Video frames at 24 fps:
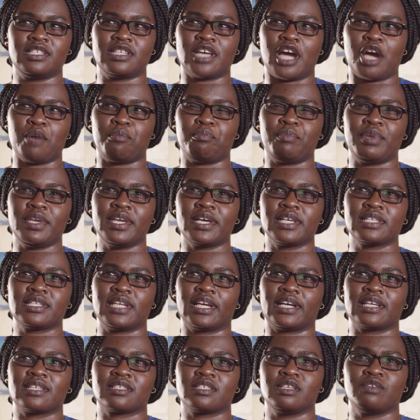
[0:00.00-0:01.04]
appears
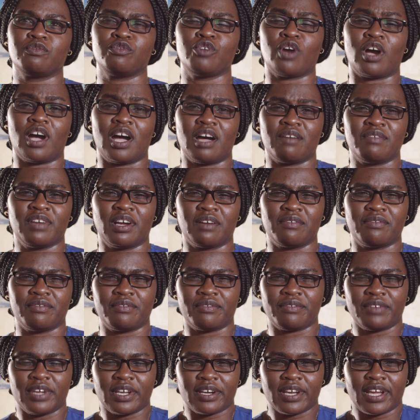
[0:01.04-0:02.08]
like as if you're having a
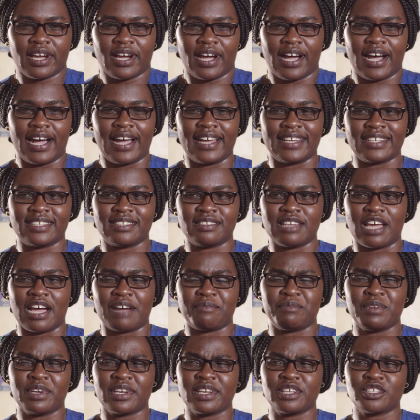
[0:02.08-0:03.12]
very
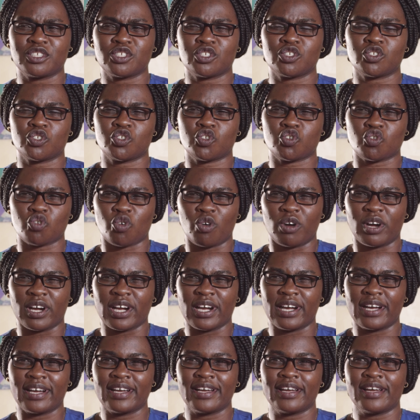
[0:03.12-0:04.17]

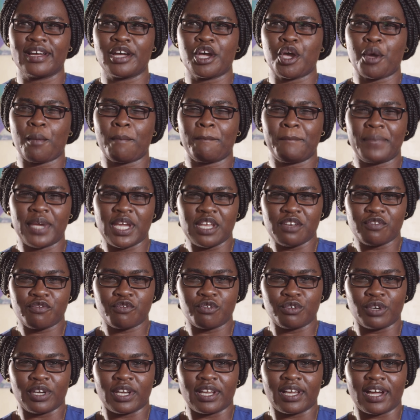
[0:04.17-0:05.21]
strong,
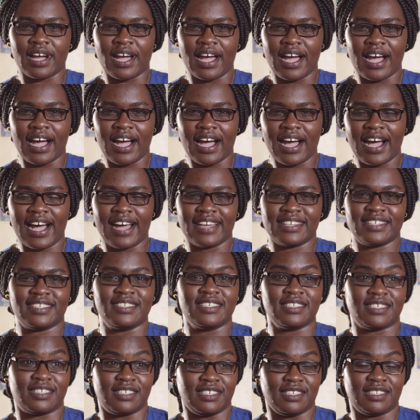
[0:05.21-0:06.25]
painful heart
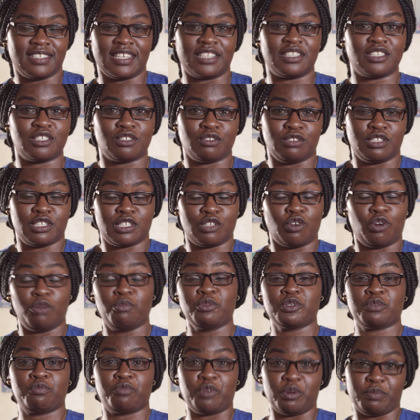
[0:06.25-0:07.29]
disease that's
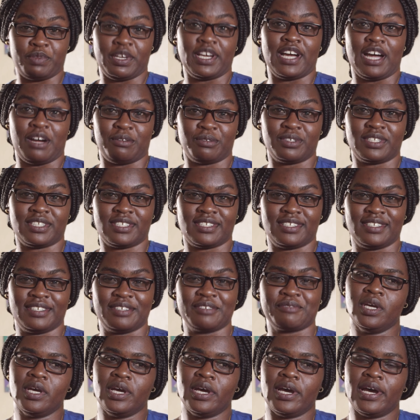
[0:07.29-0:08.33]
almost popping out.
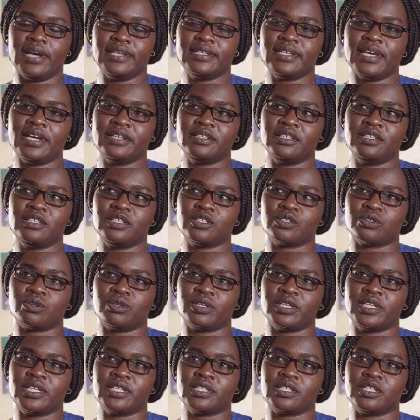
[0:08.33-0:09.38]
Anxiety
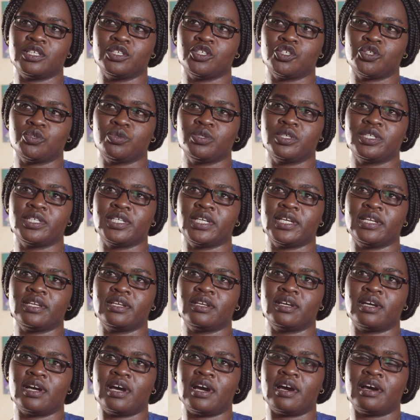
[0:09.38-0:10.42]
disorders in
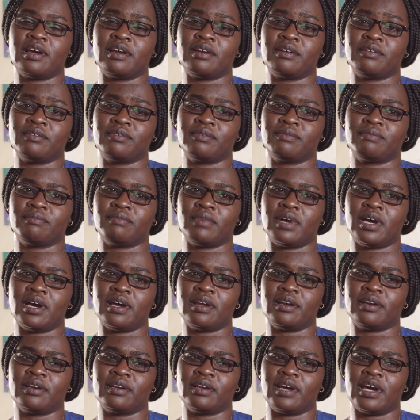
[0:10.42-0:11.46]
children
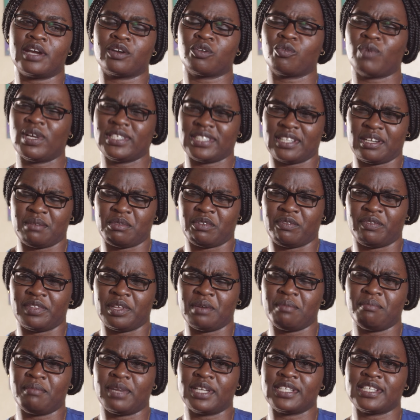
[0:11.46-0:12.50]
are quite a number of
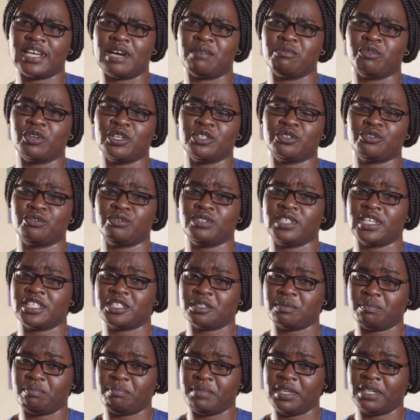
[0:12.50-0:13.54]
them, but I'm going to
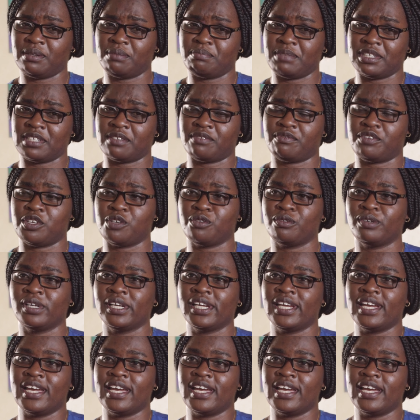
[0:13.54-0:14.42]
just pick but a few.